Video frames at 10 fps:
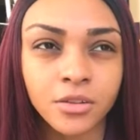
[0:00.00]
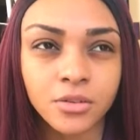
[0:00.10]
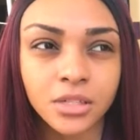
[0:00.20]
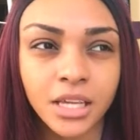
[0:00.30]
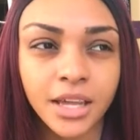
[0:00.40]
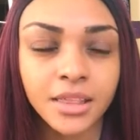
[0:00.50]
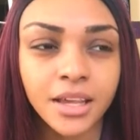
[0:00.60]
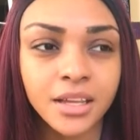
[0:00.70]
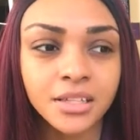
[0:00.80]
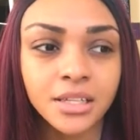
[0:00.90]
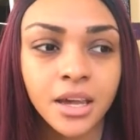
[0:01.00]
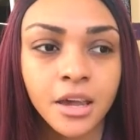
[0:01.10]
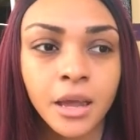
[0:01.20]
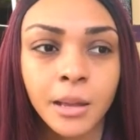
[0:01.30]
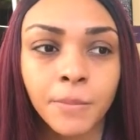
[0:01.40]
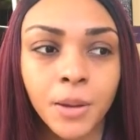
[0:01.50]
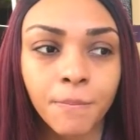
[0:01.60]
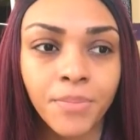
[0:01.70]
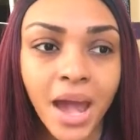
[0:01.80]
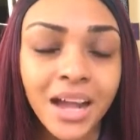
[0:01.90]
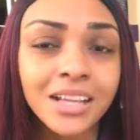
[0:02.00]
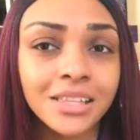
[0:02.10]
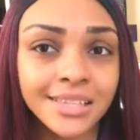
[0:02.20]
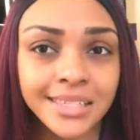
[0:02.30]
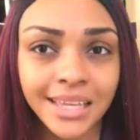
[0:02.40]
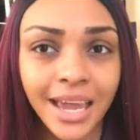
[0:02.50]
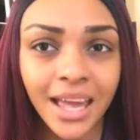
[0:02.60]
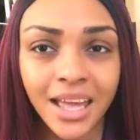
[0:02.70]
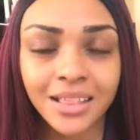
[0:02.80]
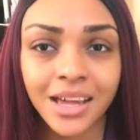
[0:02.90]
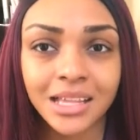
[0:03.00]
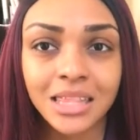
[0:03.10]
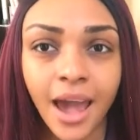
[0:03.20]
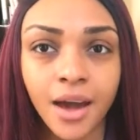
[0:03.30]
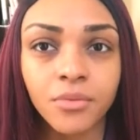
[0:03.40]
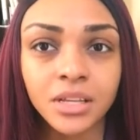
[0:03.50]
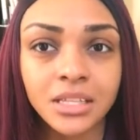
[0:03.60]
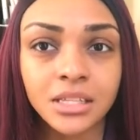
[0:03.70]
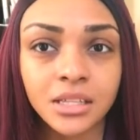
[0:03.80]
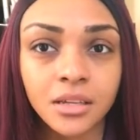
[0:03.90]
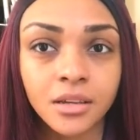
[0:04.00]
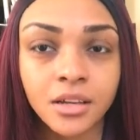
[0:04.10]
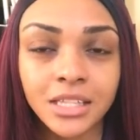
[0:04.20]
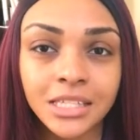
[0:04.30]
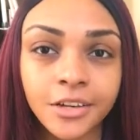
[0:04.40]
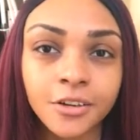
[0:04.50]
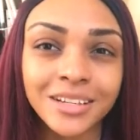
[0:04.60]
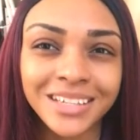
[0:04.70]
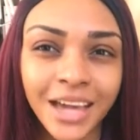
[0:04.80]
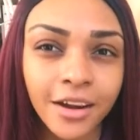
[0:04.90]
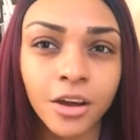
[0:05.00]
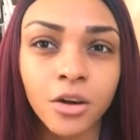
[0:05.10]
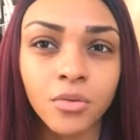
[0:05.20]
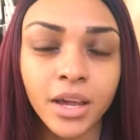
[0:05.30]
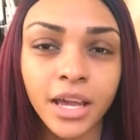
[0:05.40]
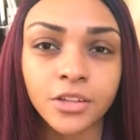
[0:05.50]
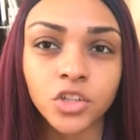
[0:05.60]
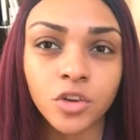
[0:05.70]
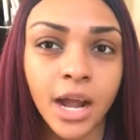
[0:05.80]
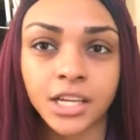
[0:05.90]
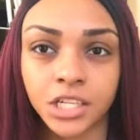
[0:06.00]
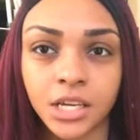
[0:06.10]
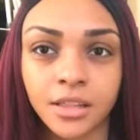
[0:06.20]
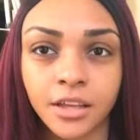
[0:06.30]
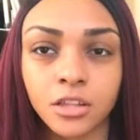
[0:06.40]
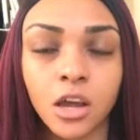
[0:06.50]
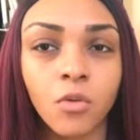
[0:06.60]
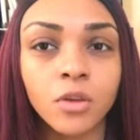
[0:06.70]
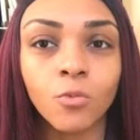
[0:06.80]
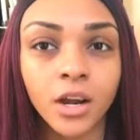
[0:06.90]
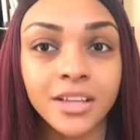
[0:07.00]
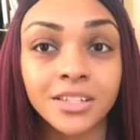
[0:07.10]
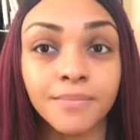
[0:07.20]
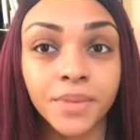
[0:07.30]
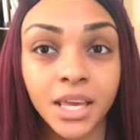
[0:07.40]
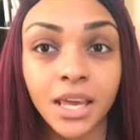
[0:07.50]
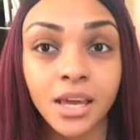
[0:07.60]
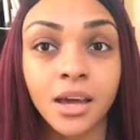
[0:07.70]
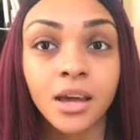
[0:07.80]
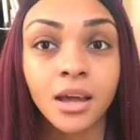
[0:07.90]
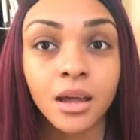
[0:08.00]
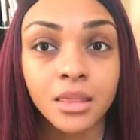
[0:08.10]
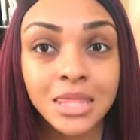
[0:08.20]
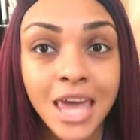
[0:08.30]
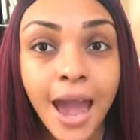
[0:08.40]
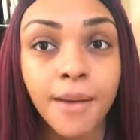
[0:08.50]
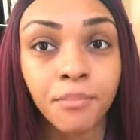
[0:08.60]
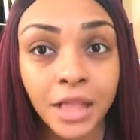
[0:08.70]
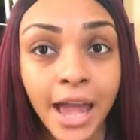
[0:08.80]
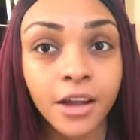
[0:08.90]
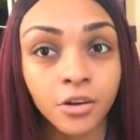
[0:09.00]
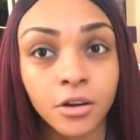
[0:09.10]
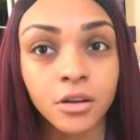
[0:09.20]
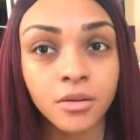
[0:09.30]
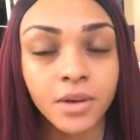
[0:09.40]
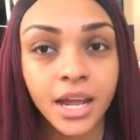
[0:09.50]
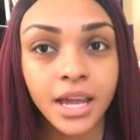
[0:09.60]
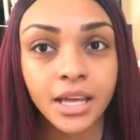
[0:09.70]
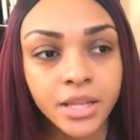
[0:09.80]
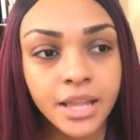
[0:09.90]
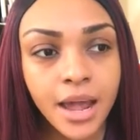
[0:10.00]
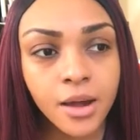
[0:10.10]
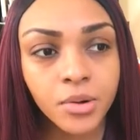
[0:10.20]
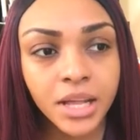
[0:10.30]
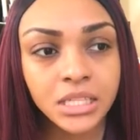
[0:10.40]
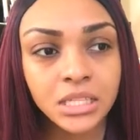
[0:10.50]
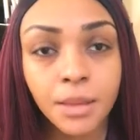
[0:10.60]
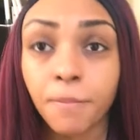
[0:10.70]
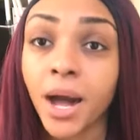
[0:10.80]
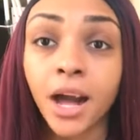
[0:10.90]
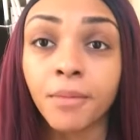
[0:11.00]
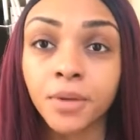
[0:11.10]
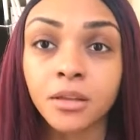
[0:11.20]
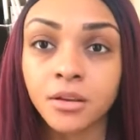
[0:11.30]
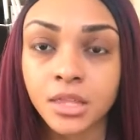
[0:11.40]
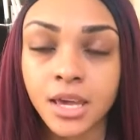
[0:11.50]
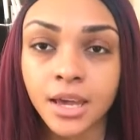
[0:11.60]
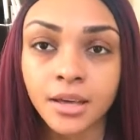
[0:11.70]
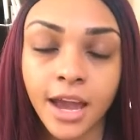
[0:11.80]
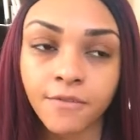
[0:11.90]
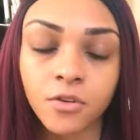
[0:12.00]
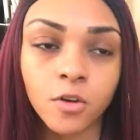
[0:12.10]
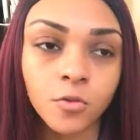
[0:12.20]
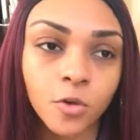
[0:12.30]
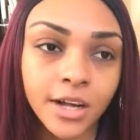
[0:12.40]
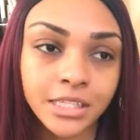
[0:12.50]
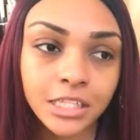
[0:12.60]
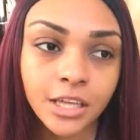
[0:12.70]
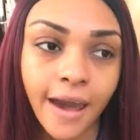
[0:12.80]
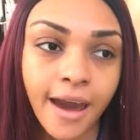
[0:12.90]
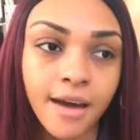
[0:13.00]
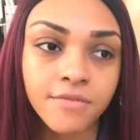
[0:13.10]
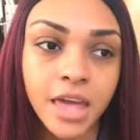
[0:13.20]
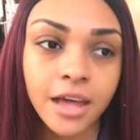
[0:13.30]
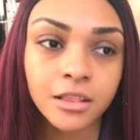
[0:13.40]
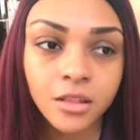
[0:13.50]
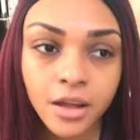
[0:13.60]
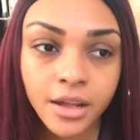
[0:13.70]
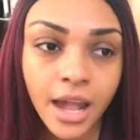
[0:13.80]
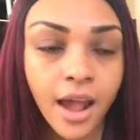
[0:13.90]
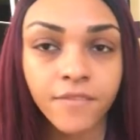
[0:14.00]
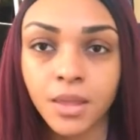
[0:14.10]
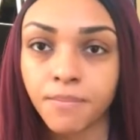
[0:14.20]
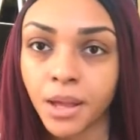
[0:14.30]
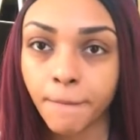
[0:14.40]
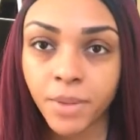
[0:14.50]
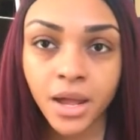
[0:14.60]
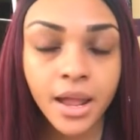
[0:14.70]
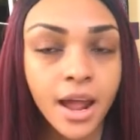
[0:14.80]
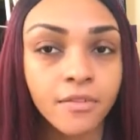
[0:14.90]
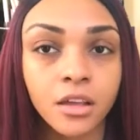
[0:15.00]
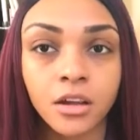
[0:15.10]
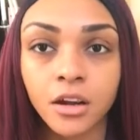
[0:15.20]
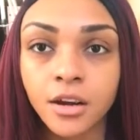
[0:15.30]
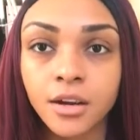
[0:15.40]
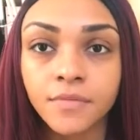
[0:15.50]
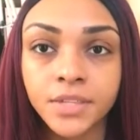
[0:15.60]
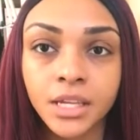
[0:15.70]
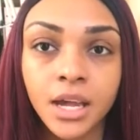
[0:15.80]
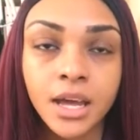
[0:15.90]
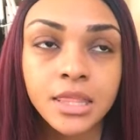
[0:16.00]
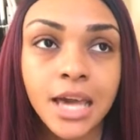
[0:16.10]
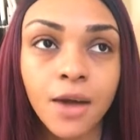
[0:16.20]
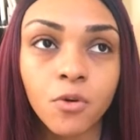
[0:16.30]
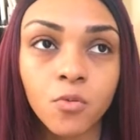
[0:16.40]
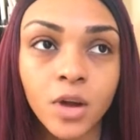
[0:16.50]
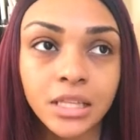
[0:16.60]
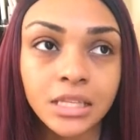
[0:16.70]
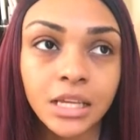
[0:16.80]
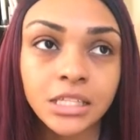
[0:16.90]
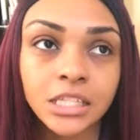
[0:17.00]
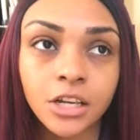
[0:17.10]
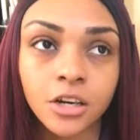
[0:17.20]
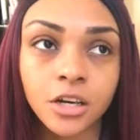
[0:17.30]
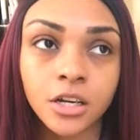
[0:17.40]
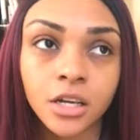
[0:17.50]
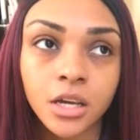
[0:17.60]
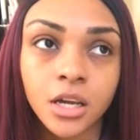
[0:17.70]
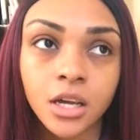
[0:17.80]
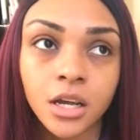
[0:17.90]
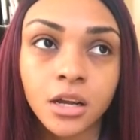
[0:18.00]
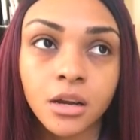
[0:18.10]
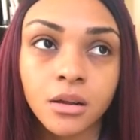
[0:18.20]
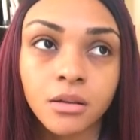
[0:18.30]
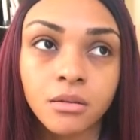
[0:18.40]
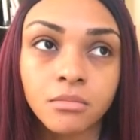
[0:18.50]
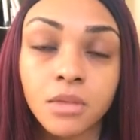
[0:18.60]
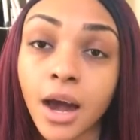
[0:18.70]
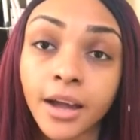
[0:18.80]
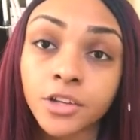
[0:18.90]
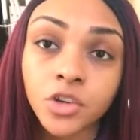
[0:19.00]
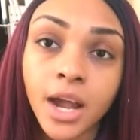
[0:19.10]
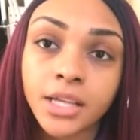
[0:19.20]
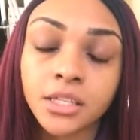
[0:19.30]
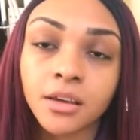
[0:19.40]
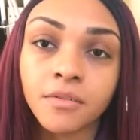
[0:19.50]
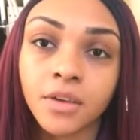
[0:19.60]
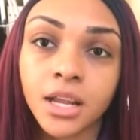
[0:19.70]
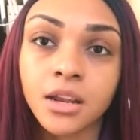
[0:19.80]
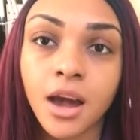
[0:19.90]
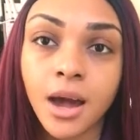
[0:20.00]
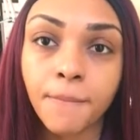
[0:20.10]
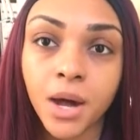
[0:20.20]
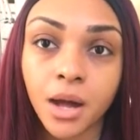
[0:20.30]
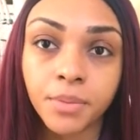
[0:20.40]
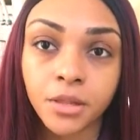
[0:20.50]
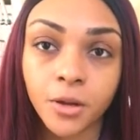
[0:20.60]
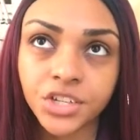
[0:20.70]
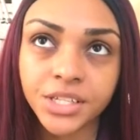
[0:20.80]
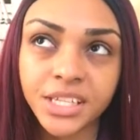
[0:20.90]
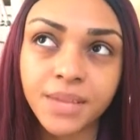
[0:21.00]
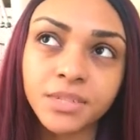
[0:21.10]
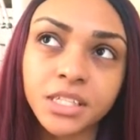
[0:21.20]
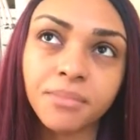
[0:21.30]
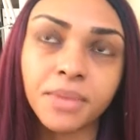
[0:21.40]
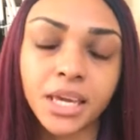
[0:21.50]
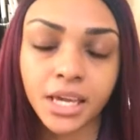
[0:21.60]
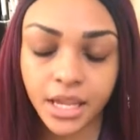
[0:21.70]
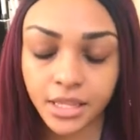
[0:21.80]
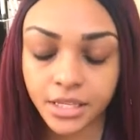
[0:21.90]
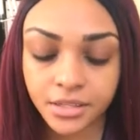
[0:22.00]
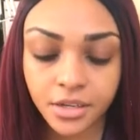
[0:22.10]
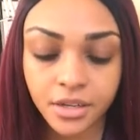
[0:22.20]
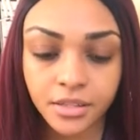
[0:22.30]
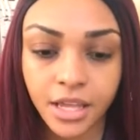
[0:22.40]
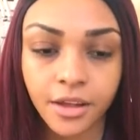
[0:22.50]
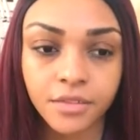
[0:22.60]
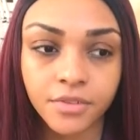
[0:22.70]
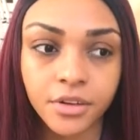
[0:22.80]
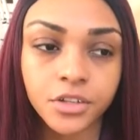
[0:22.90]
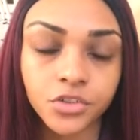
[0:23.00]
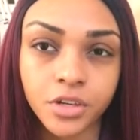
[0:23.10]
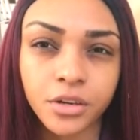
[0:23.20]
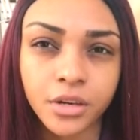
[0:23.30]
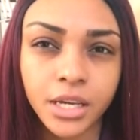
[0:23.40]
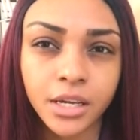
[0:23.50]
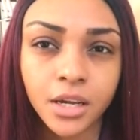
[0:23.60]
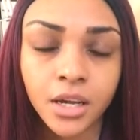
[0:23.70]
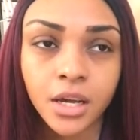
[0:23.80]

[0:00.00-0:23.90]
understand this, but back in the day, like, that was considered ghetto and trashy. Like, no one wanted to be that black girl, right? Now it's the popular thing. Everyone wants to have that look, have the big butt, have the curves that were once considered not attractive and not popular. It just seems to me, and this is going to sound very triggering,